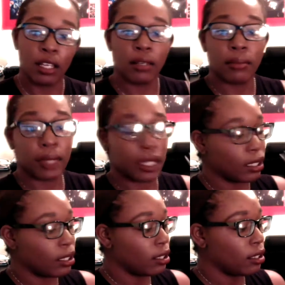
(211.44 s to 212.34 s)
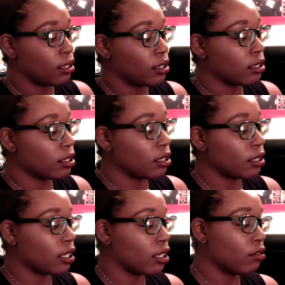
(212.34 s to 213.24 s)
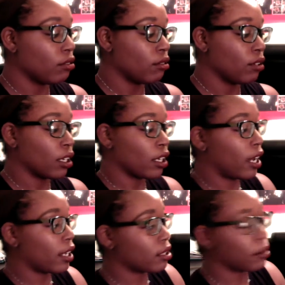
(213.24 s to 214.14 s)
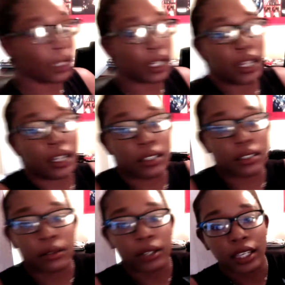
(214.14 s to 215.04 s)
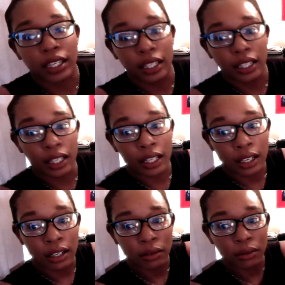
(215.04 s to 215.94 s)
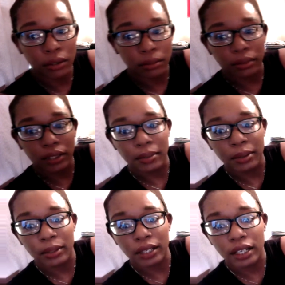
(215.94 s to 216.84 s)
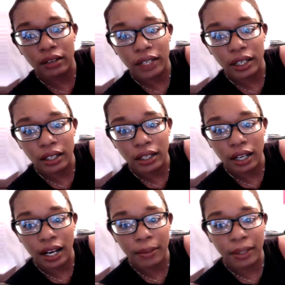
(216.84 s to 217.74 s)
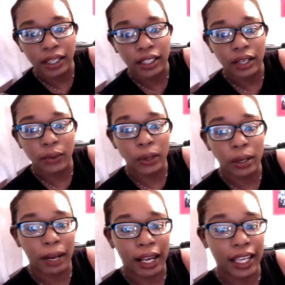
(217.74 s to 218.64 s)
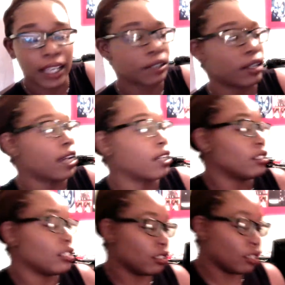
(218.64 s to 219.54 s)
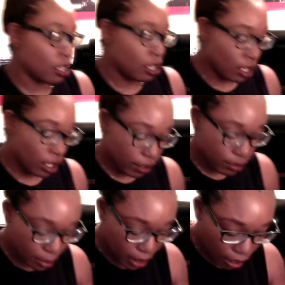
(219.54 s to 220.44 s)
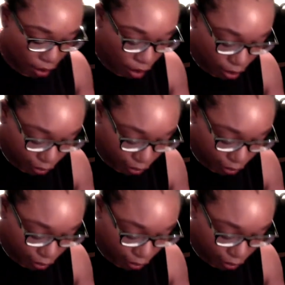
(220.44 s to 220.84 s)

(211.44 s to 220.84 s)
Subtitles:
because you can cut out some of the hair. So again, let me bring it over here. I'm cutting where my hand kind of just gives me that hard